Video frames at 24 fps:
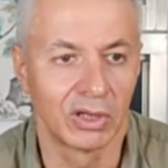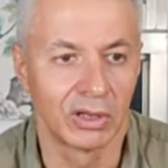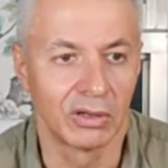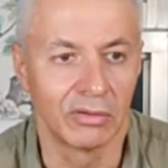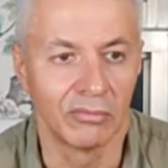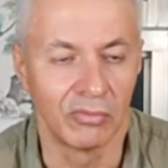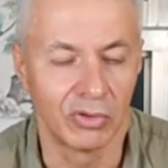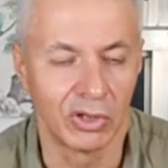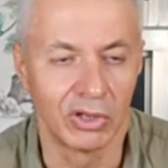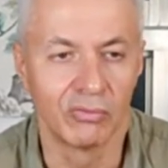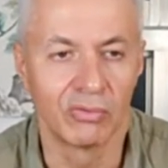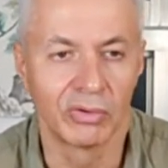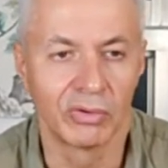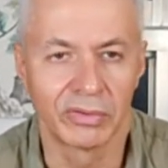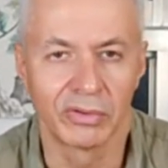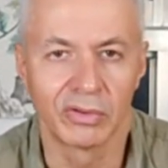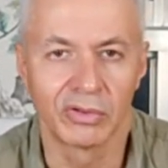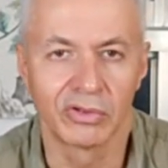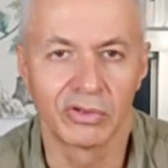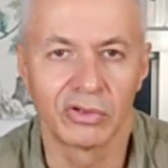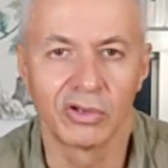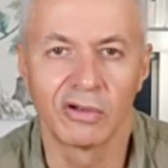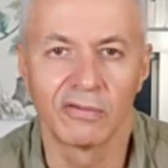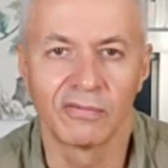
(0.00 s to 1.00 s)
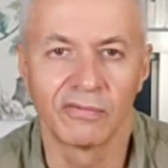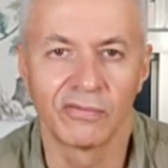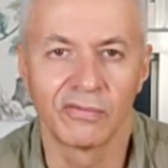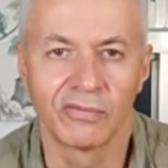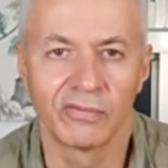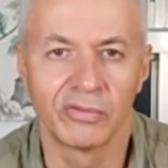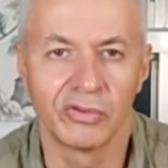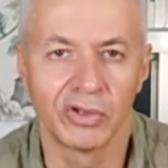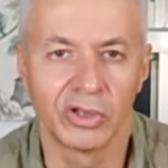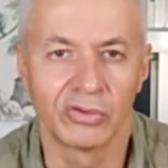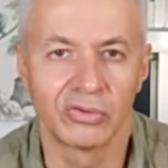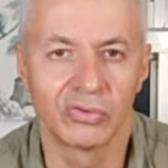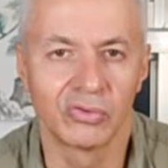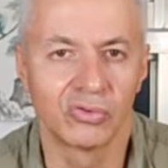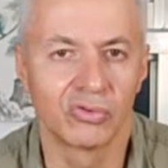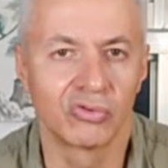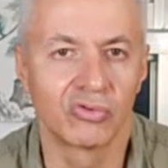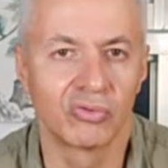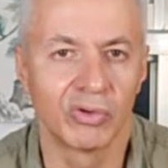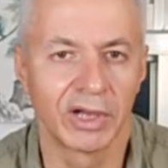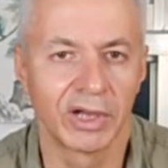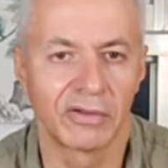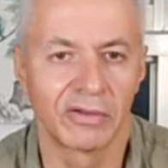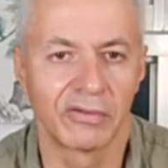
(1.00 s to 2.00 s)
He was a tough nut to
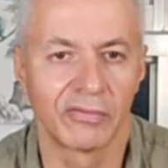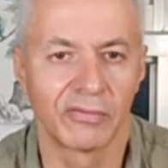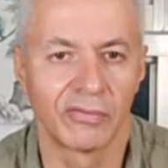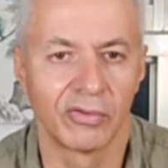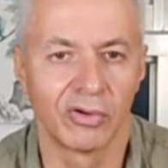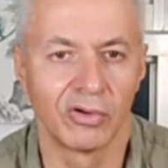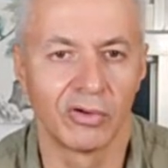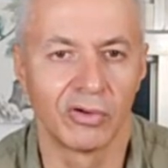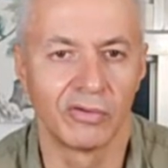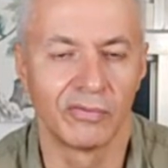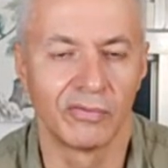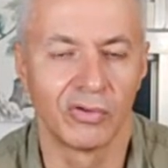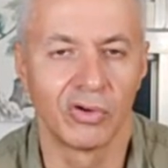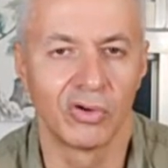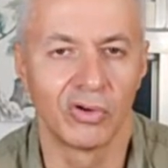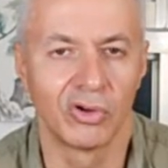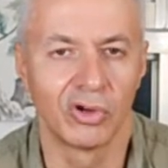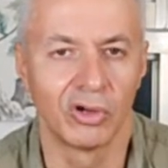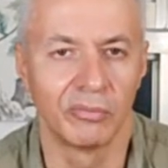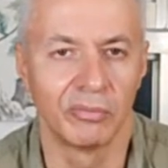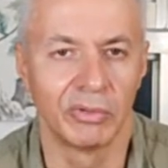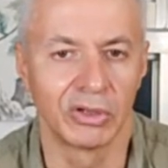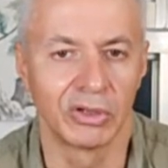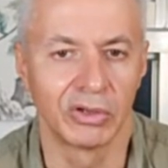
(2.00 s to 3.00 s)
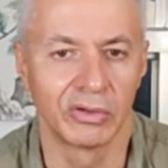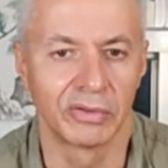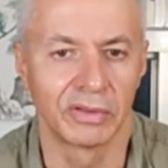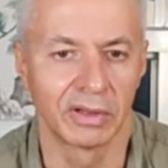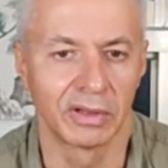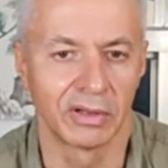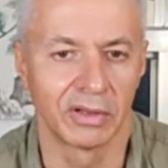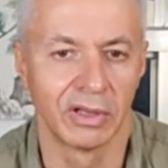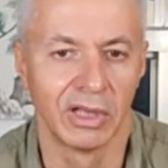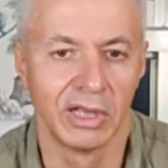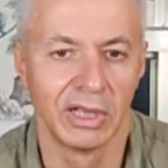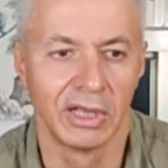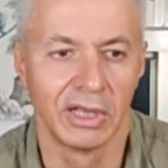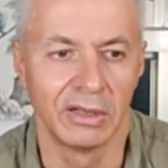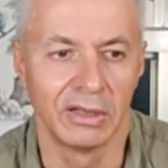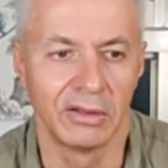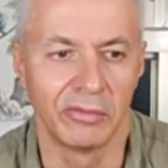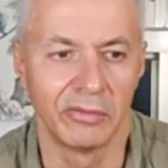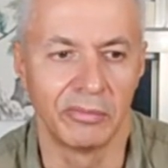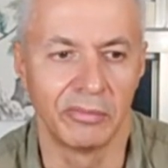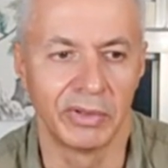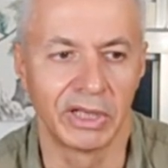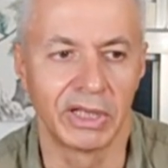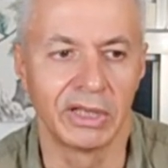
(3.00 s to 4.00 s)
crack for her, because in the
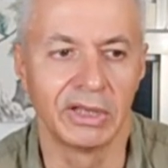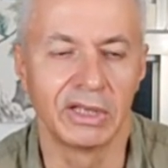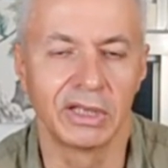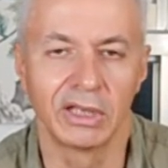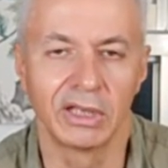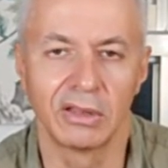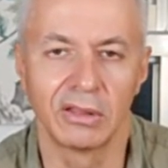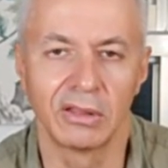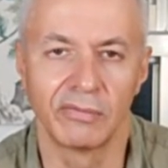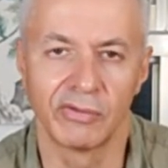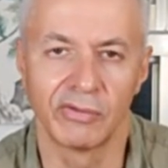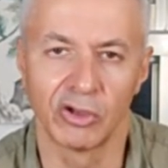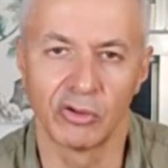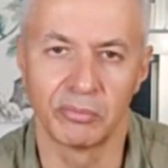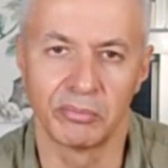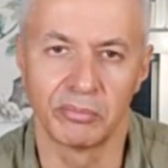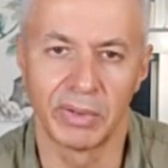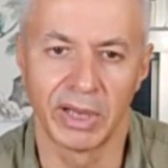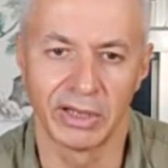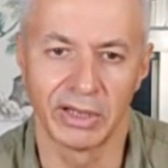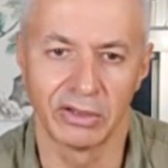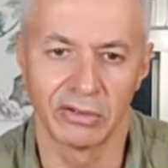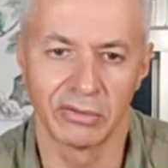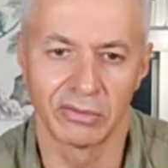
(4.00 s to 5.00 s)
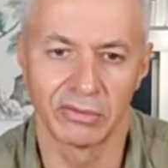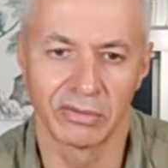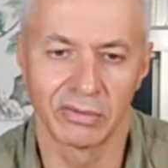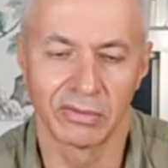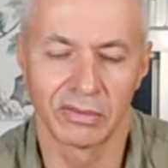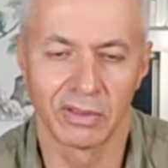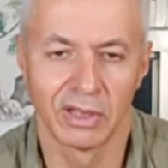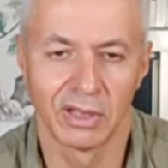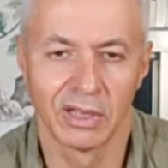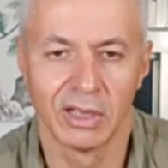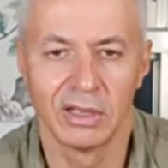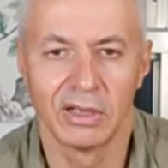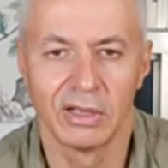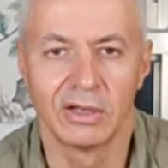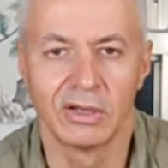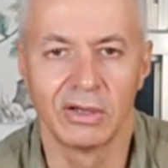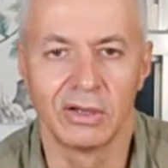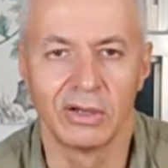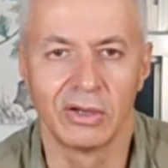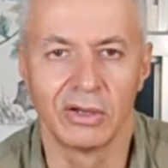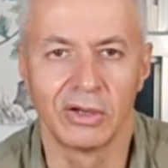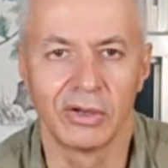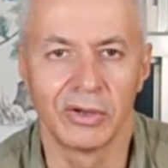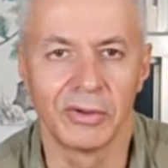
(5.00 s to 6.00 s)
beginning he's very pious,
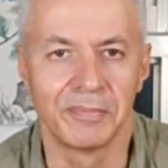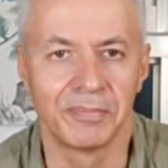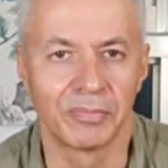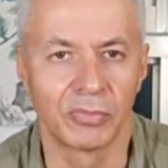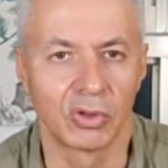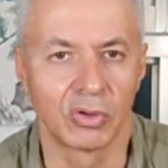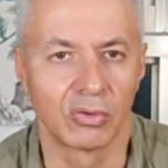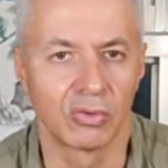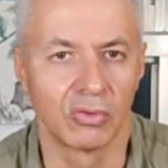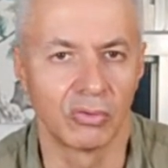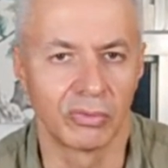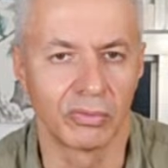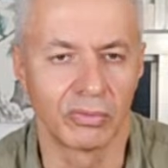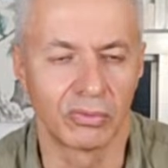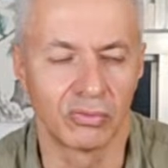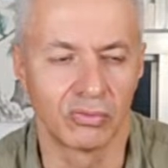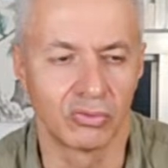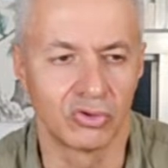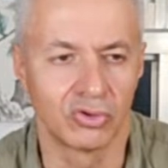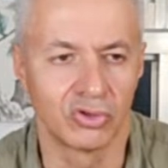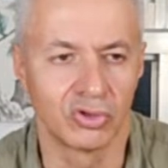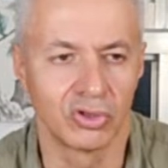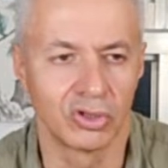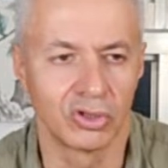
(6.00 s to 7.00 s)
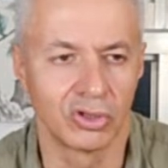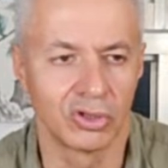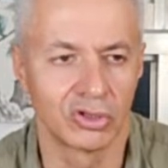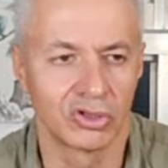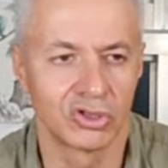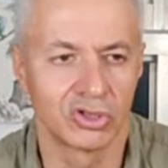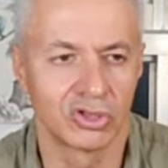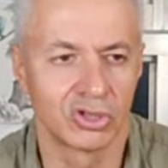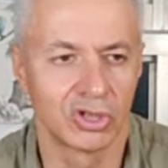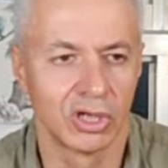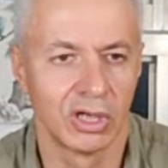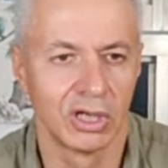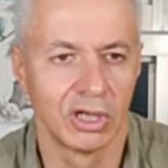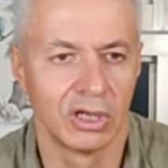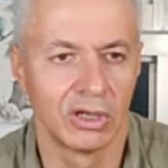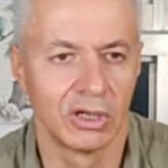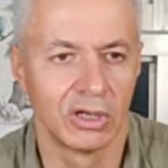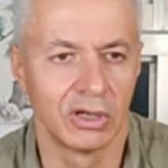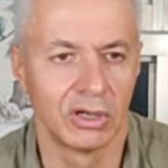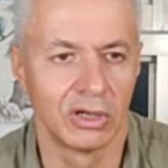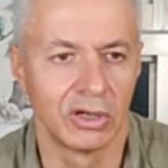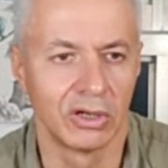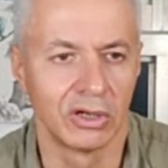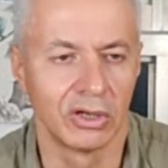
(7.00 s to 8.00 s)
goes to church,
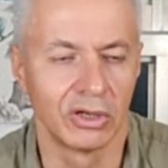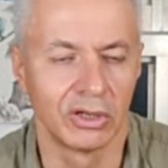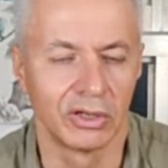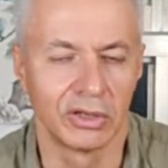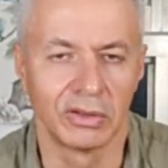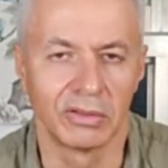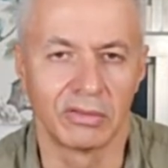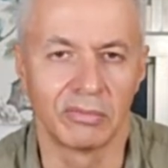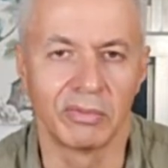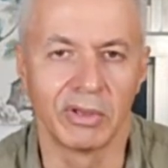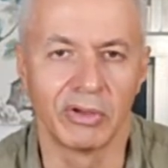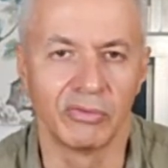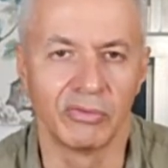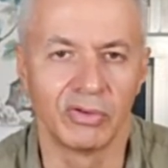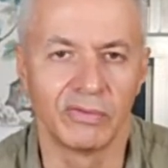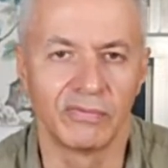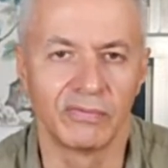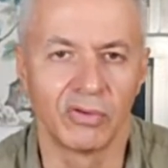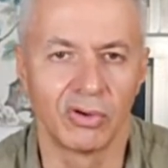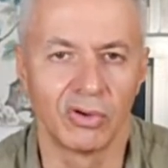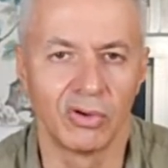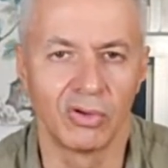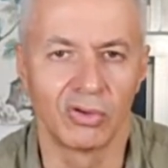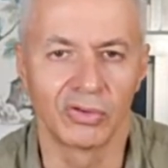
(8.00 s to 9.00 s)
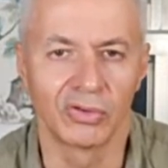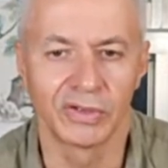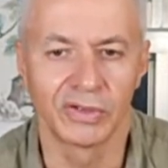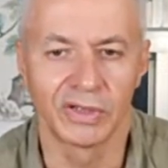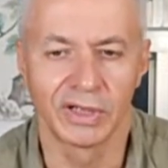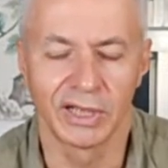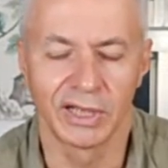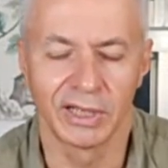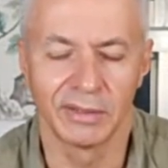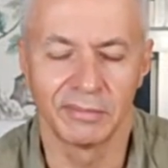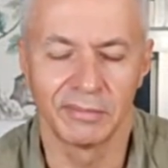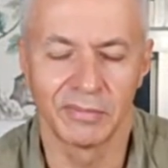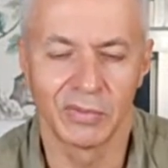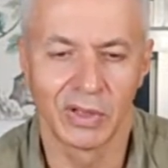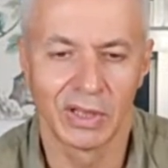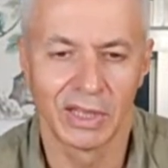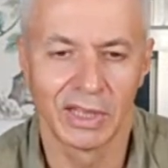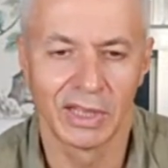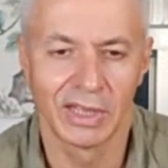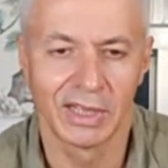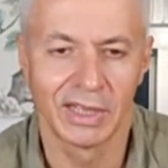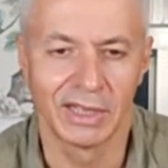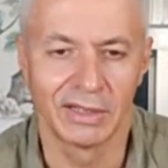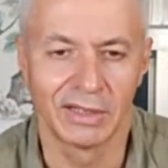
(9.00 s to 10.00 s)
is married for a long time,
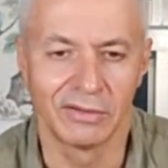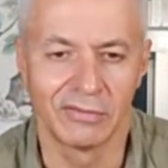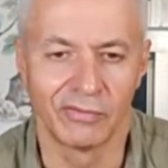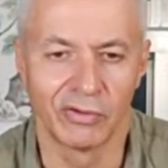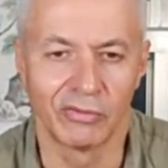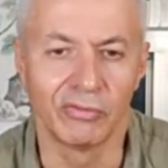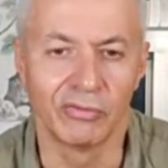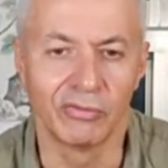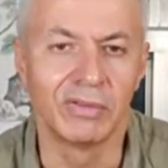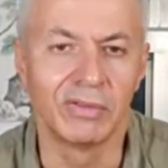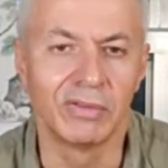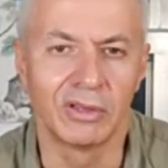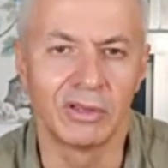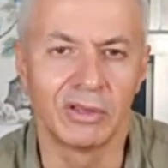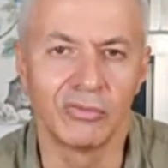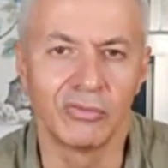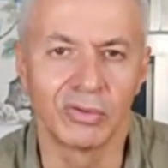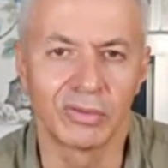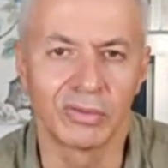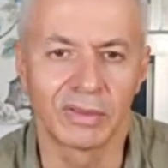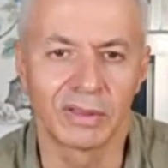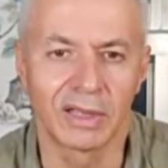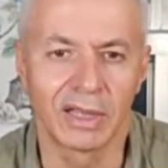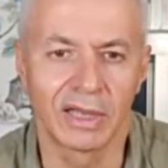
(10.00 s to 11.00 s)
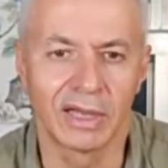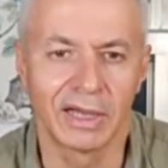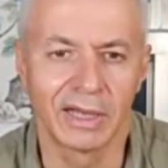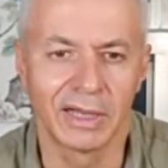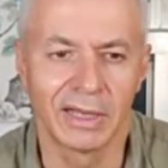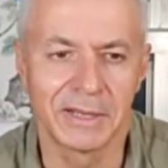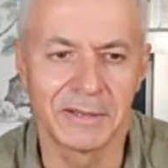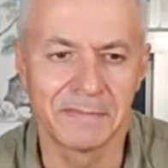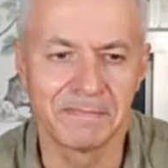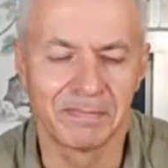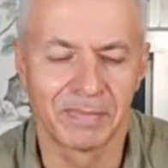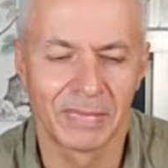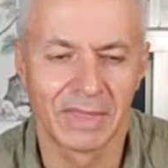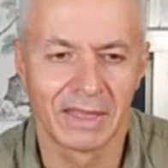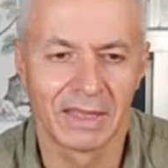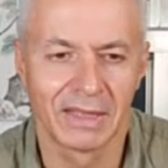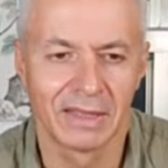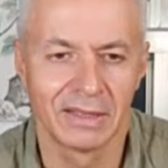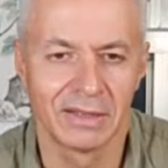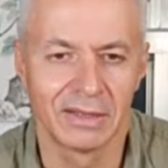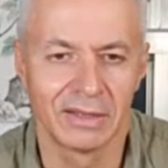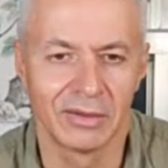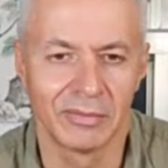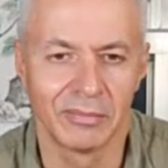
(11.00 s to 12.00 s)
and very serious guy.
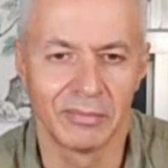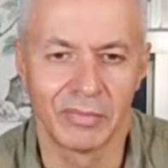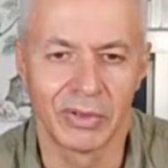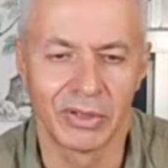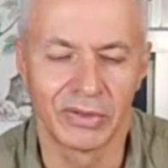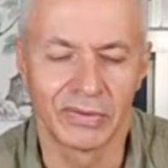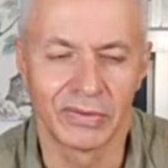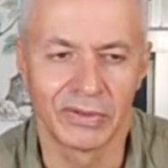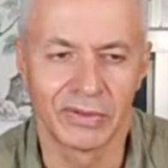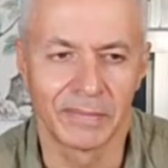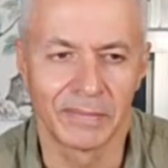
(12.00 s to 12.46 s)
But